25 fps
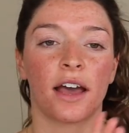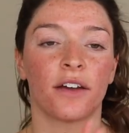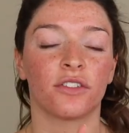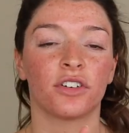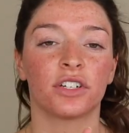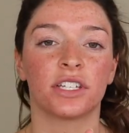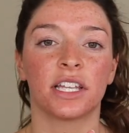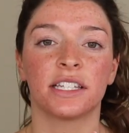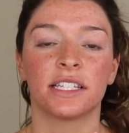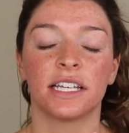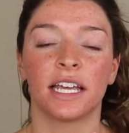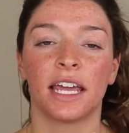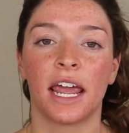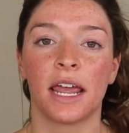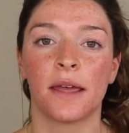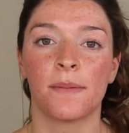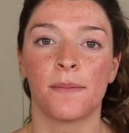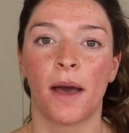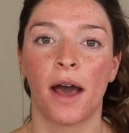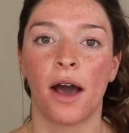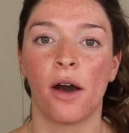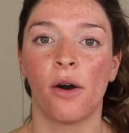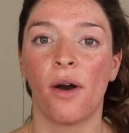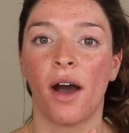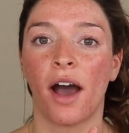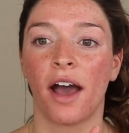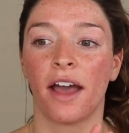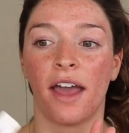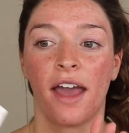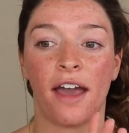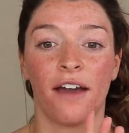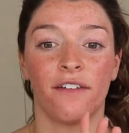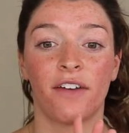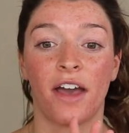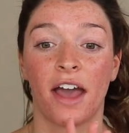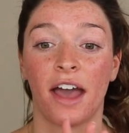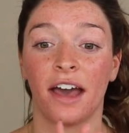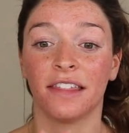Ever since it came out, I
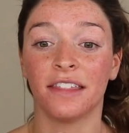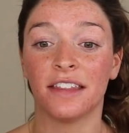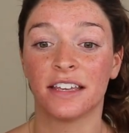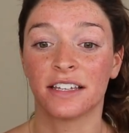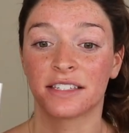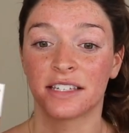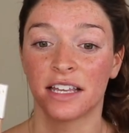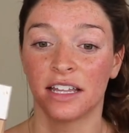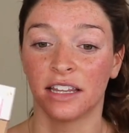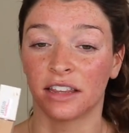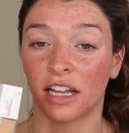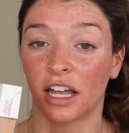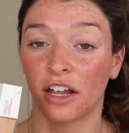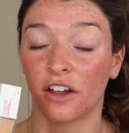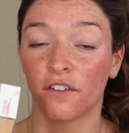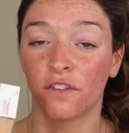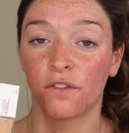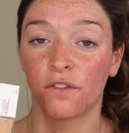have had this in like